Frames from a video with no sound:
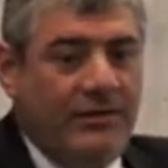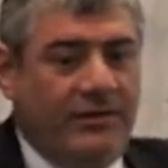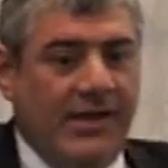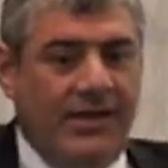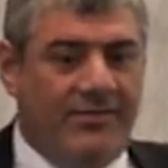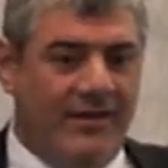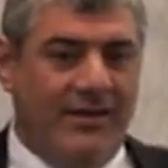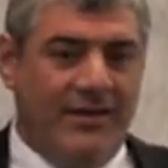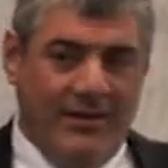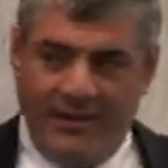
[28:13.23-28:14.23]
the trees,
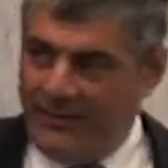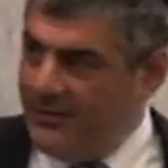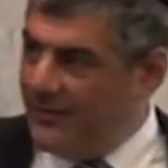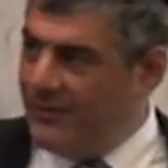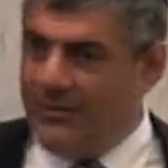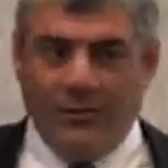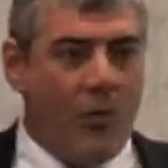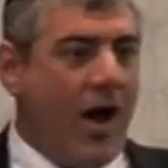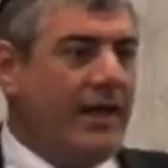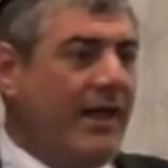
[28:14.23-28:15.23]

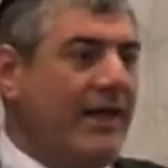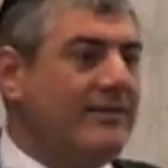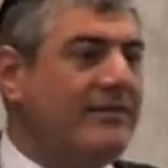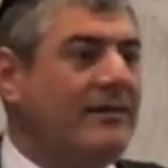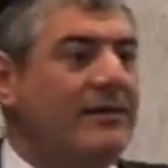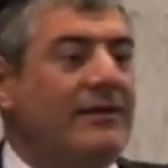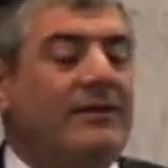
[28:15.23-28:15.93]
quiet.